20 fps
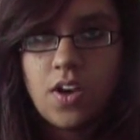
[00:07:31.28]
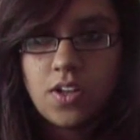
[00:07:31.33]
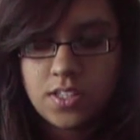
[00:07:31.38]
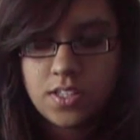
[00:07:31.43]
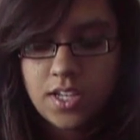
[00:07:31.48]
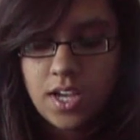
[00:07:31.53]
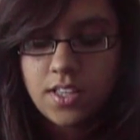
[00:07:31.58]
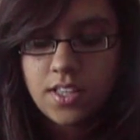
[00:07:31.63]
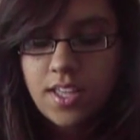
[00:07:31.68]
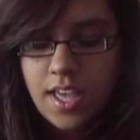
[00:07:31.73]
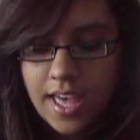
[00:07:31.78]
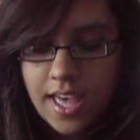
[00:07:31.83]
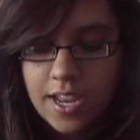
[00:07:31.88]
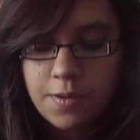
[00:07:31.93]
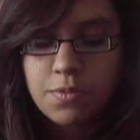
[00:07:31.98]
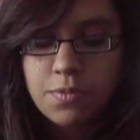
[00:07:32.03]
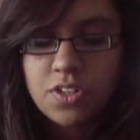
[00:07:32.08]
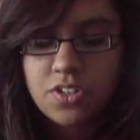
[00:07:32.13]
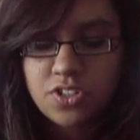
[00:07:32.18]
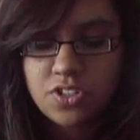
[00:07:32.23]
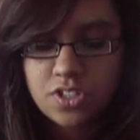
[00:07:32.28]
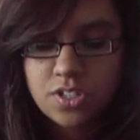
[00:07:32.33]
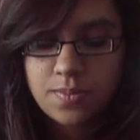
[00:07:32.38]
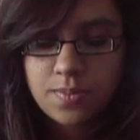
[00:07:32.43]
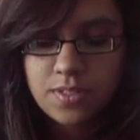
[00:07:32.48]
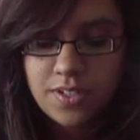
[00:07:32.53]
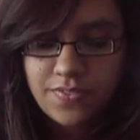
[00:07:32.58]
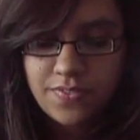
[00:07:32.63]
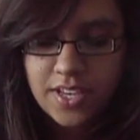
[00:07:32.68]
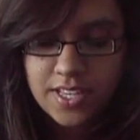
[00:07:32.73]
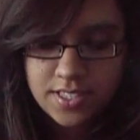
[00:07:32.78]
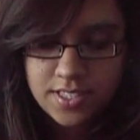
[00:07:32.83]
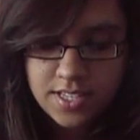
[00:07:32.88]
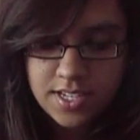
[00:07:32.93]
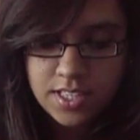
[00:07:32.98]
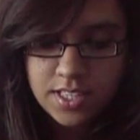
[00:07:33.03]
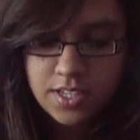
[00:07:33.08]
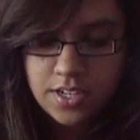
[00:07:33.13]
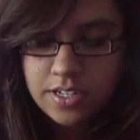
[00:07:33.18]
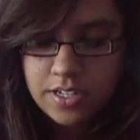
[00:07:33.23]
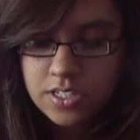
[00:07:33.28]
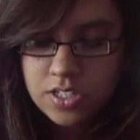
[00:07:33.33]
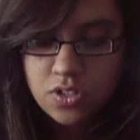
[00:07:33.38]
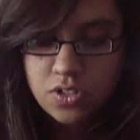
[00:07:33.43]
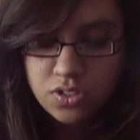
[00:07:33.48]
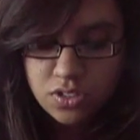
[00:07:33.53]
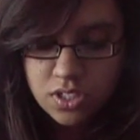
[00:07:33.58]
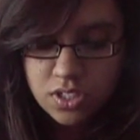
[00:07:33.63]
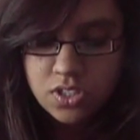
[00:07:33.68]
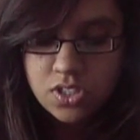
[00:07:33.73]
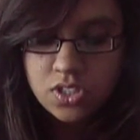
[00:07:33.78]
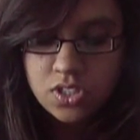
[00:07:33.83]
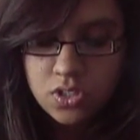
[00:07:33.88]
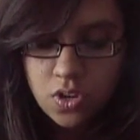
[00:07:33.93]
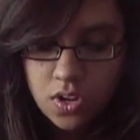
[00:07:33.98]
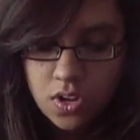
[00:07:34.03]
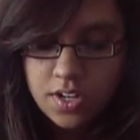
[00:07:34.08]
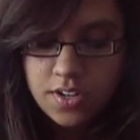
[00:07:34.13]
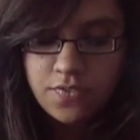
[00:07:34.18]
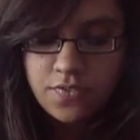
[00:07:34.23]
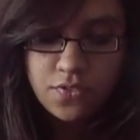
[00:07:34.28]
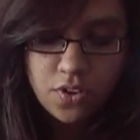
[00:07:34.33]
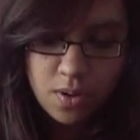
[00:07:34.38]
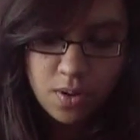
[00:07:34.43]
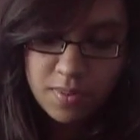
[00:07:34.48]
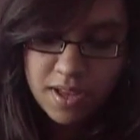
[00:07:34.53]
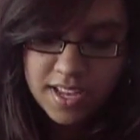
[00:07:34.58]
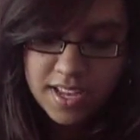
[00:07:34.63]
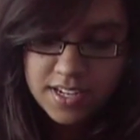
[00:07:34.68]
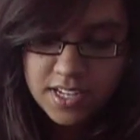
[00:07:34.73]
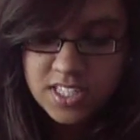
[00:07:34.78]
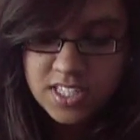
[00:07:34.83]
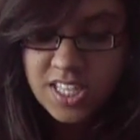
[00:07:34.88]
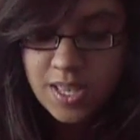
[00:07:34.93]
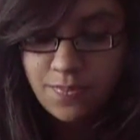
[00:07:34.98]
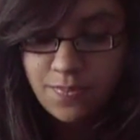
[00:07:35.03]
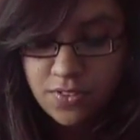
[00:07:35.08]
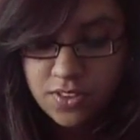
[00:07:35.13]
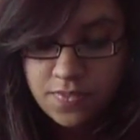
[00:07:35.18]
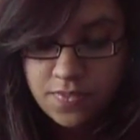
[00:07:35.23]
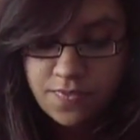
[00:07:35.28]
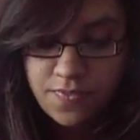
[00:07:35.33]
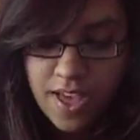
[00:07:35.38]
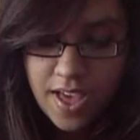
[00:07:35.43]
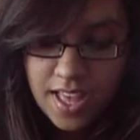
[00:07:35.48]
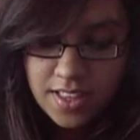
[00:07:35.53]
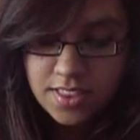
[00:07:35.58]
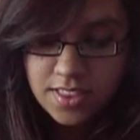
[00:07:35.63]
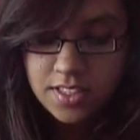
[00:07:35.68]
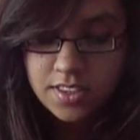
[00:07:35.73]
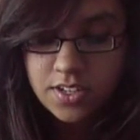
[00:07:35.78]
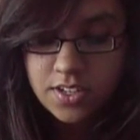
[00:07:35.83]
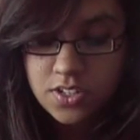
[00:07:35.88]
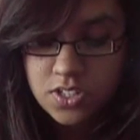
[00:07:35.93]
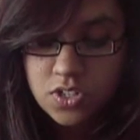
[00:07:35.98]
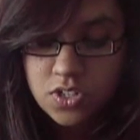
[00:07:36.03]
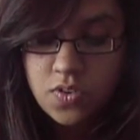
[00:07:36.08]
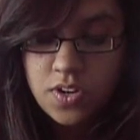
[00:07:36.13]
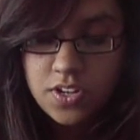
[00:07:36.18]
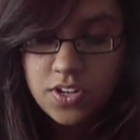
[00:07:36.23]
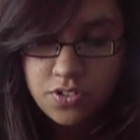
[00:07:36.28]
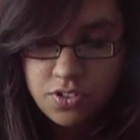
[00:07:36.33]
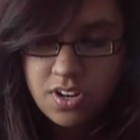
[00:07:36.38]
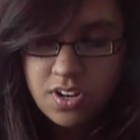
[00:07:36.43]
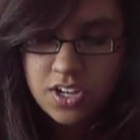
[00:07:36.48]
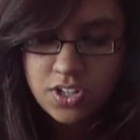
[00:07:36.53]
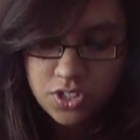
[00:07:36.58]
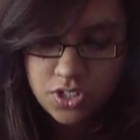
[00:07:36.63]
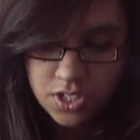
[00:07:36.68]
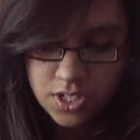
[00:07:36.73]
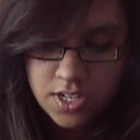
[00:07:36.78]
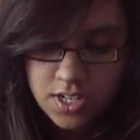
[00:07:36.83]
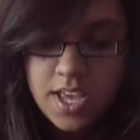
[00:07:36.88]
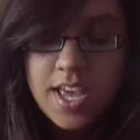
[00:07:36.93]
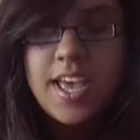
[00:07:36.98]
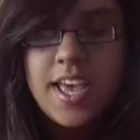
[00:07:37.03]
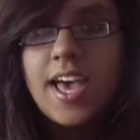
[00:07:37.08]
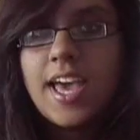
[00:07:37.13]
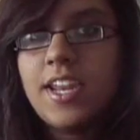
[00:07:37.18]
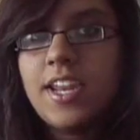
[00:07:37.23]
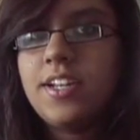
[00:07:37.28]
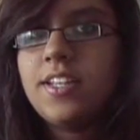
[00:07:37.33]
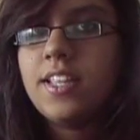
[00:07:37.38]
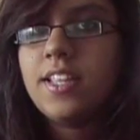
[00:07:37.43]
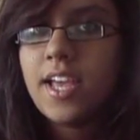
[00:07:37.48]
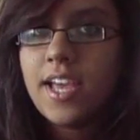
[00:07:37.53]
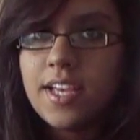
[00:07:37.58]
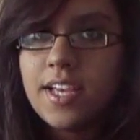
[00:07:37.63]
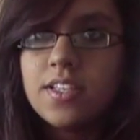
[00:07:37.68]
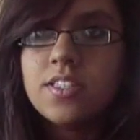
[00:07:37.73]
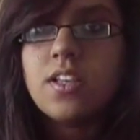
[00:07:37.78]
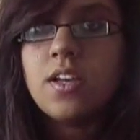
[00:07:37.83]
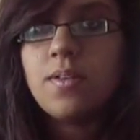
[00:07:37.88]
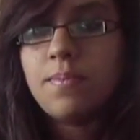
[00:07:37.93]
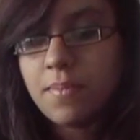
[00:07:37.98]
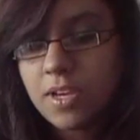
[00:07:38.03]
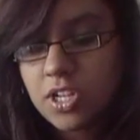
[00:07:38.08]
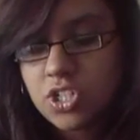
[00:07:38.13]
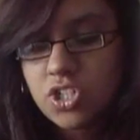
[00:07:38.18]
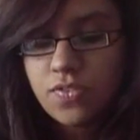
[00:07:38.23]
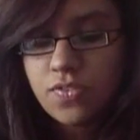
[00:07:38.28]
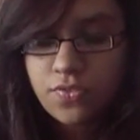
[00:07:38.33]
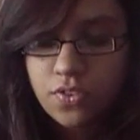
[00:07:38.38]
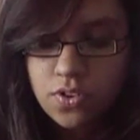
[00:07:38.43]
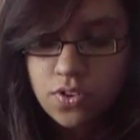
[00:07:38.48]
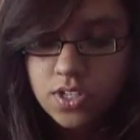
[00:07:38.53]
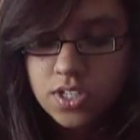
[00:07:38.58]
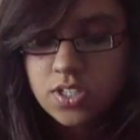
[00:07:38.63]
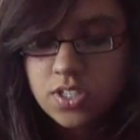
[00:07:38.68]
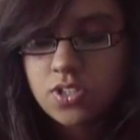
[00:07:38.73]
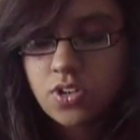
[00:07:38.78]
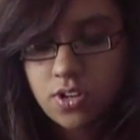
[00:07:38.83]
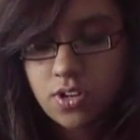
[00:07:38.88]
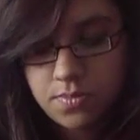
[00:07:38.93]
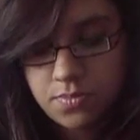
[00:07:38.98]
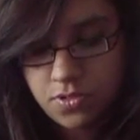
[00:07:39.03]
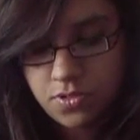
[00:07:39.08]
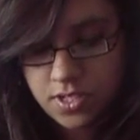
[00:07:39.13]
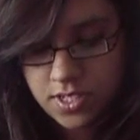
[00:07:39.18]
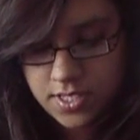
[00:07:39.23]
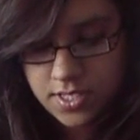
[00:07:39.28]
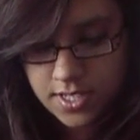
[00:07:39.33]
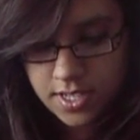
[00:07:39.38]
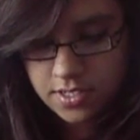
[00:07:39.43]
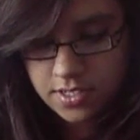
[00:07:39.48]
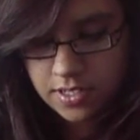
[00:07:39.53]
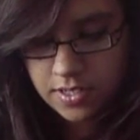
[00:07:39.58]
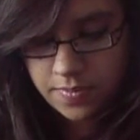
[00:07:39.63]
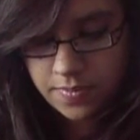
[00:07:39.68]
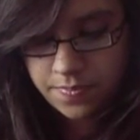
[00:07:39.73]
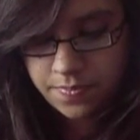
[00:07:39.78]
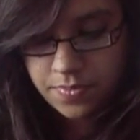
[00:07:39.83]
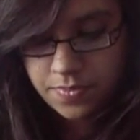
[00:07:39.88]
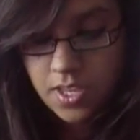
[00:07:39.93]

On the other hand, with the descriptive essay, there is no such solid format except for the fact that there is no introduction and there is a major focus on mood and setting.